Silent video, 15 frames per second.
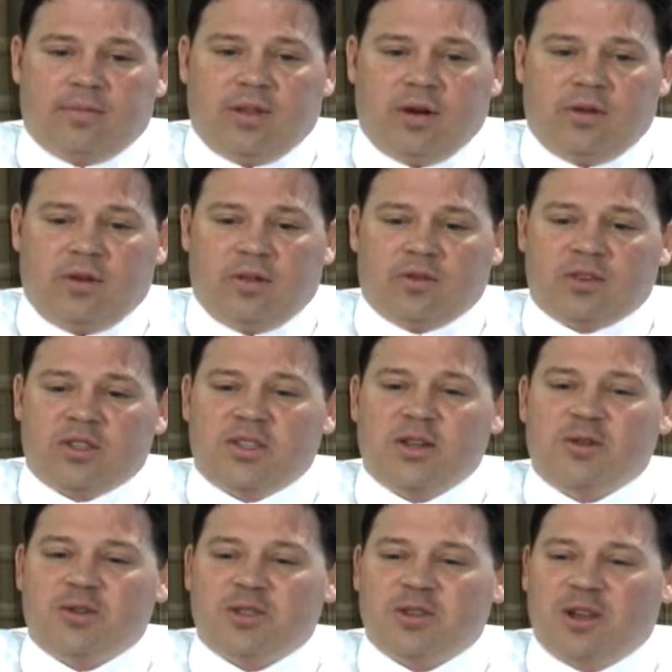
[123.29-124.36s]
there's
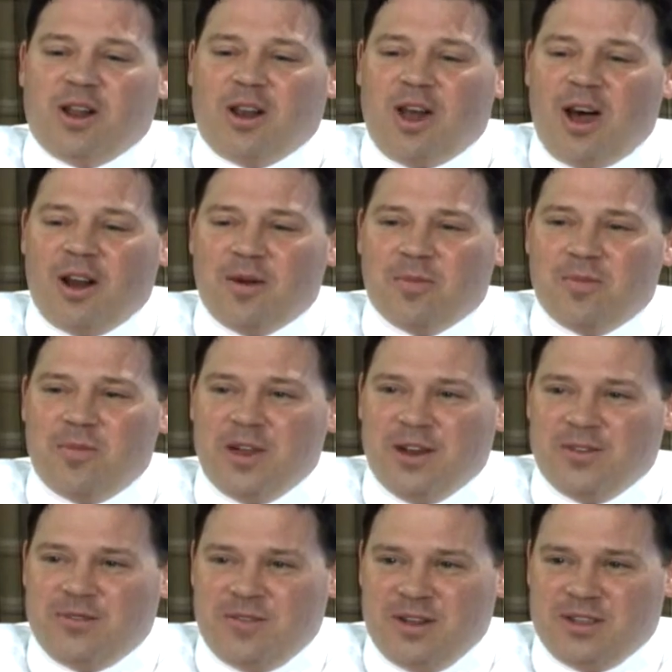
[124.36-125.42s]
still a lot of
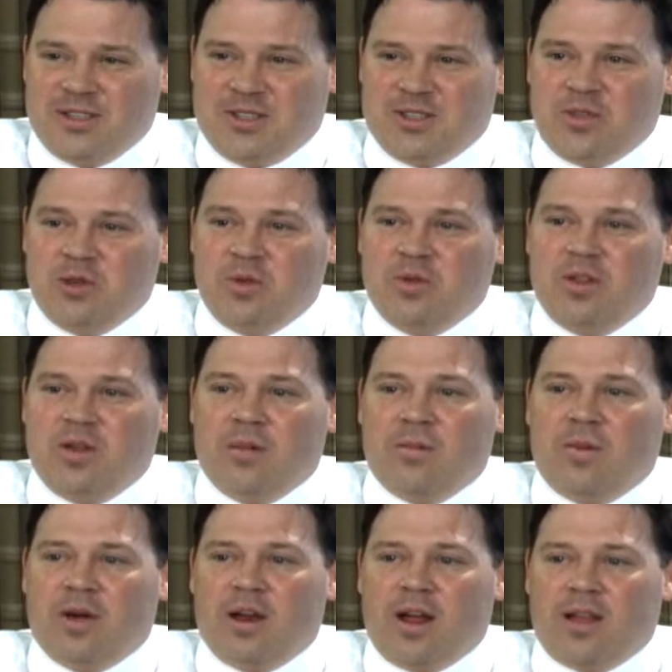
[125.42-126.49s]
benefits to
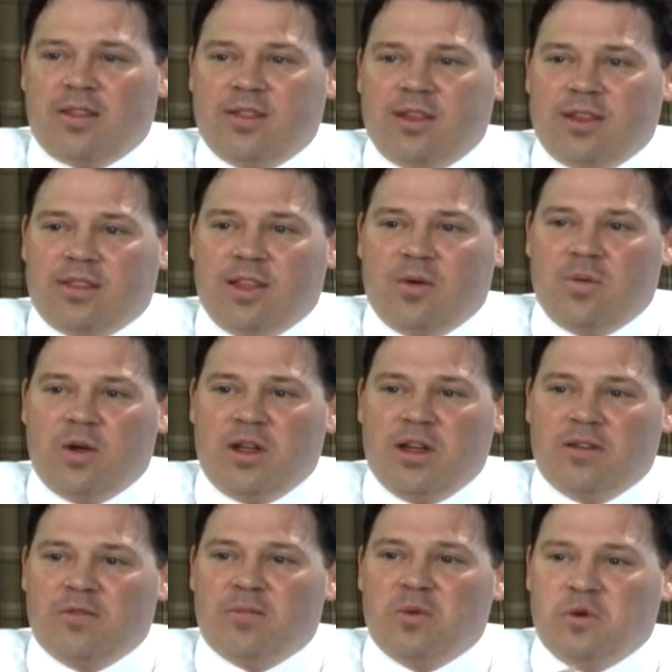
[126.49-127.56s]
them, but I think that we
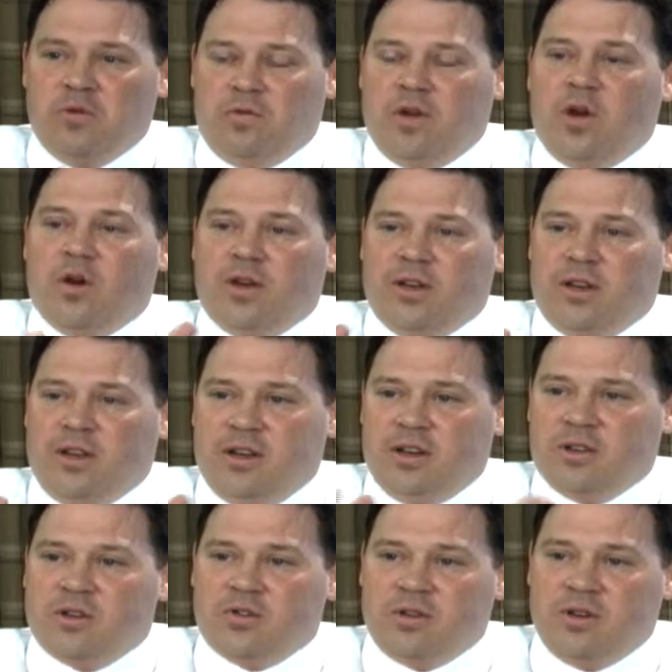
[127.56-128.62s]
have moved on in
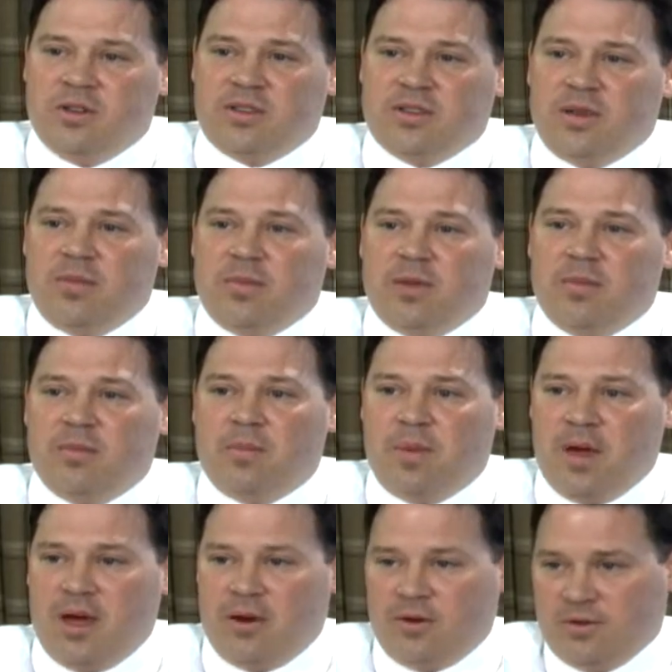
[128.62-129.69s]
dentistry to something
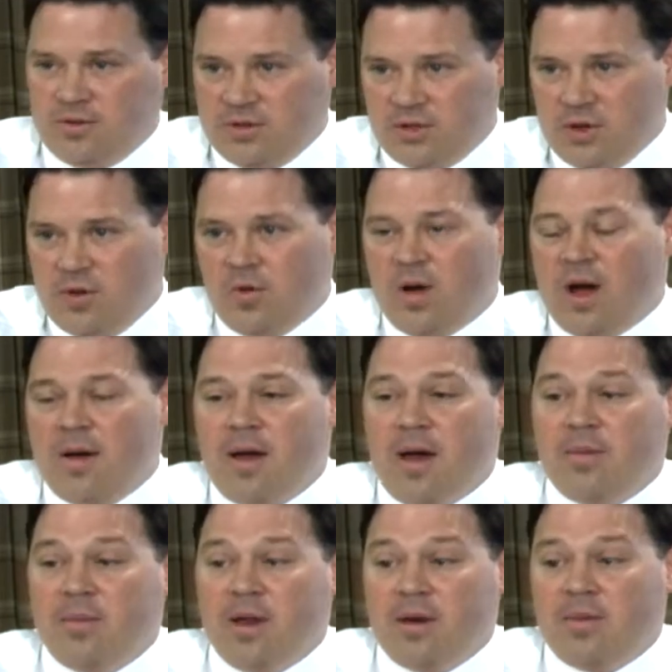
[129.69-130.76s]
better. So
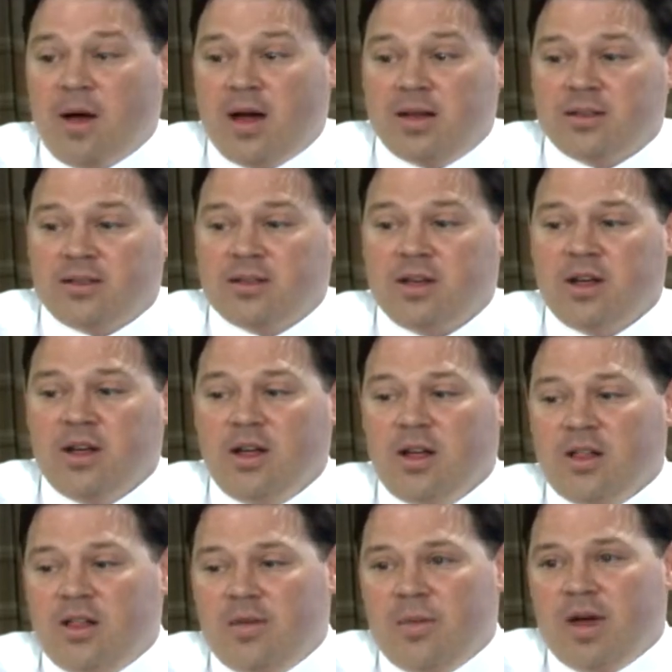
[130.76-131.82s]
I minimize
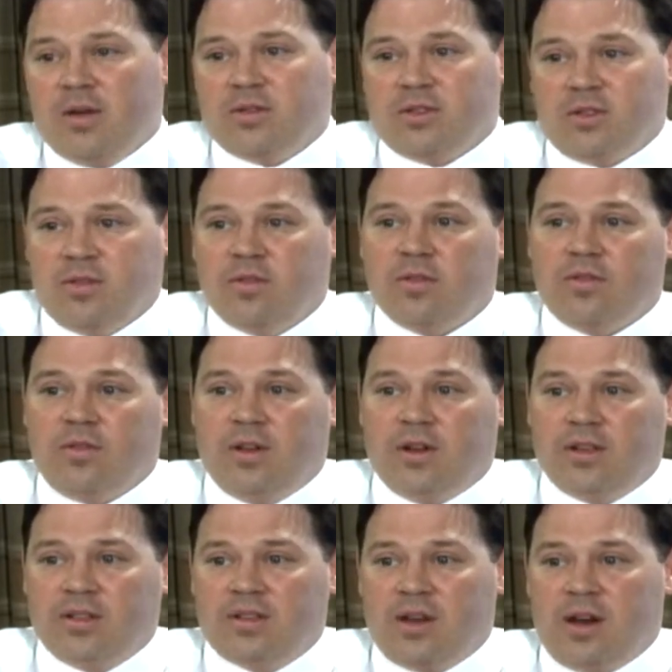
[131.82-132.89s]
the amount of silver
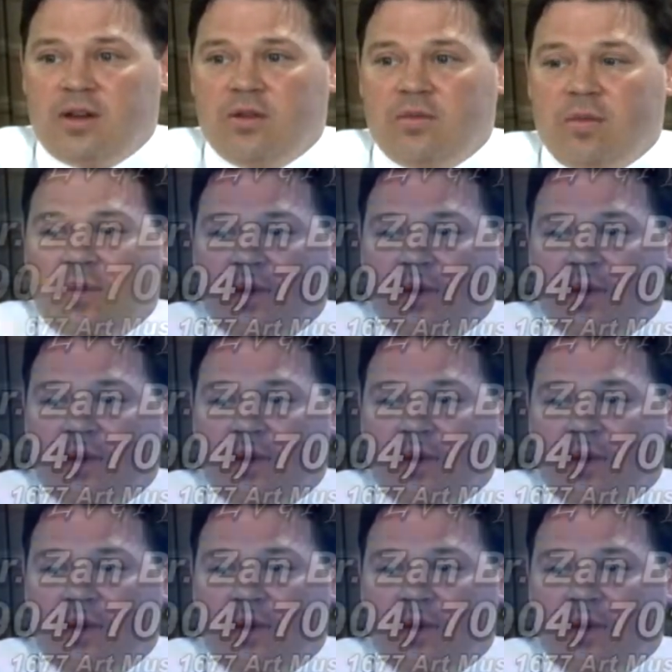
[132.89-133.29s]
fillings that I do in